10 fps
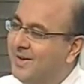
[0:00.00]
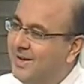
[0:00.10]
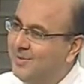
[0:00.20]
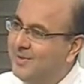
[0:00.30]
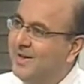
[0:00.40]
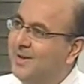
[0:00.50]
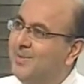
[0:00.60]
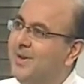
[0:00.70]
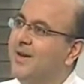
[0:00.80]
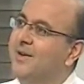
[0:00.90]
If the
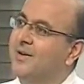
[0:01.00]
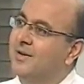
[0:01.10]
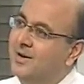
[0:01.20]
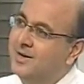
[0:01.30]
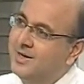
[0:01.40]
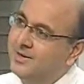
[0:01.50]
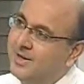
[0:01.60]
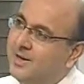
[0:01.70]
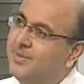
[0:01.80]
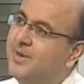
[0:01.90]
chemotherapy and the targeted
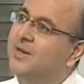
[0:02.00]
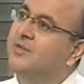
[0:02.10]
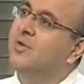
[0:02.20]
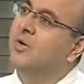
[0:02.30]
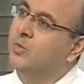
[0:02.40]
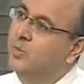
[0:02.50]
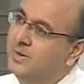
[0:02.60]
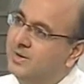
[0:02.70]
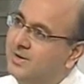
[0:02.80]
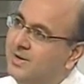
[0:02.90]
therapy does not
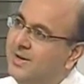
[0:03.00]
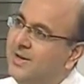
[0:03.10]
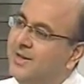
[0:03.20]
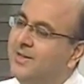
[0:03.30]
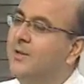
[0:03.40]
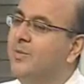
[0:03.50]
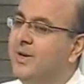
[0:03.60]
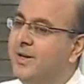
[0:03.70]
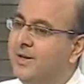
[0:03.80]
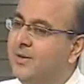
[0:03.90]
work, Then we
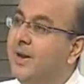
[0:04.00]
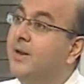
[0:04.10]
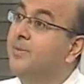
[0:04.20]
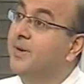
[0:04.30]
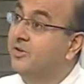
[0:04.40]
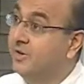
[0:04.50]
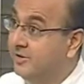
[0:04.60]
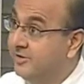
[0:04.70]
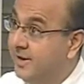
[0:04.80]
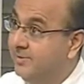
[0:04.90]
take and the patient
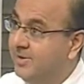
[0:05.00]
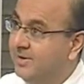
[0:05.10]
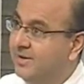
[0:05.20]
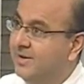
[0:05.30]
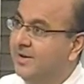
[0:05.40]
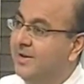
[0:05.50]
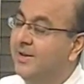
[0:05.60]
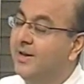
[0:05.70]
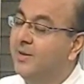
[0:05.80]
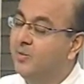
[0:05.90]
is stable.
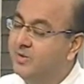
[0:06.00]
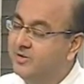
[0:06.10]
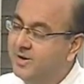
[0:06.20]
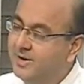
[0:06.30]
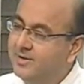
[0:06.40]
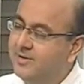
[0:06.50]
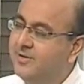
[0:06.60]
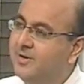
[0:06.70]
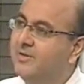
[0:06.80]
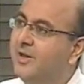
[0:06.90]
They can withstand the
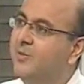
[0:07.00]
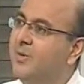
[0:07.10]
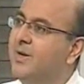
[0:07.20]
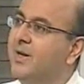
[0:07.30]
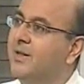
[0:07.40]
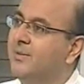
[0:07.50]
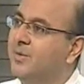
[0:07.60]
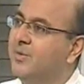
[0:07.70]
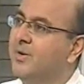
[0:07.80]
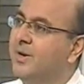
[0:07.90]
disease. Then we take them
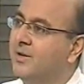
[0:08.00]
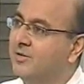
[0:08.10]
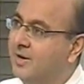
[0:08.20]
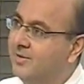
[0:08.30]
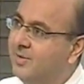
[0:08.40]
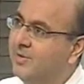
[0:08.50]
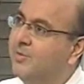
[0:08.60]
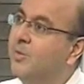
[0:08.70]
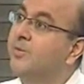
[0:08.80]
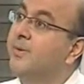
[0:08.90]
to the next level
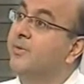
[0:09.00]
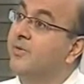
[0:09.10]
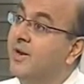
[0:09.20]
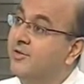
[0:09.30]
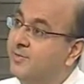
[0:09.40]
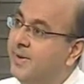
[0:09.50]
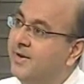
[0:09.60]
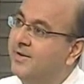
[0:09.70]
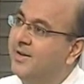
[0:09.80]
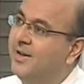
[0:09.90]
of bone marrow transplant.